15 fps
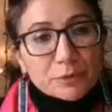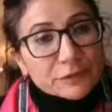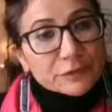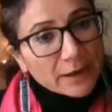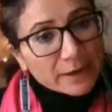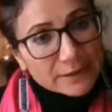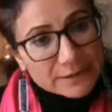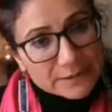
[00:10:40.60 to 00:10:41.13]
my
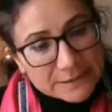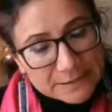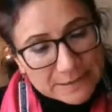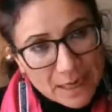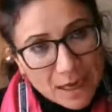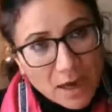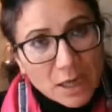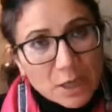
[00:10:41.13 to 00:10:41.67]

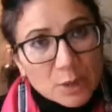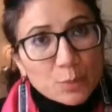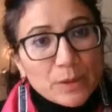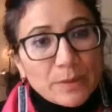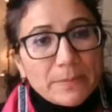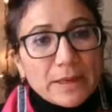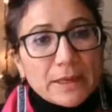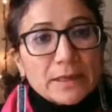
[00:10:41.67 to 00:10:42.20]
protagonists are
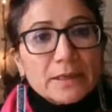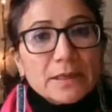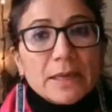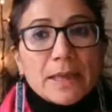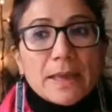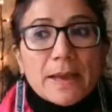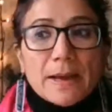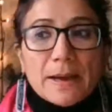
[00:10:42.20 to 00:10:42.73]

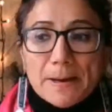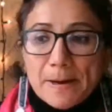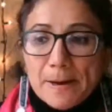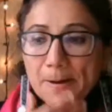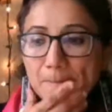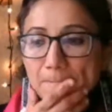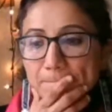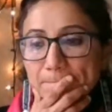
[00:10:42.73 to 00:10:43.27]
women
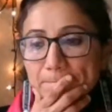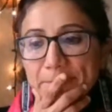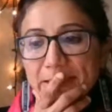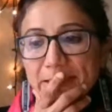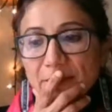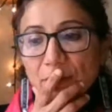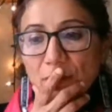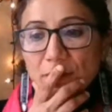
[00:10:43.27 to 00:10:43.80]
uh,
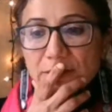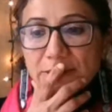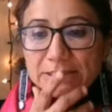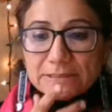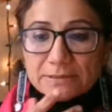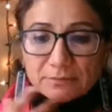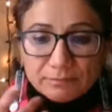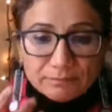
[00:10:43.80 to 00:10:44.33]
because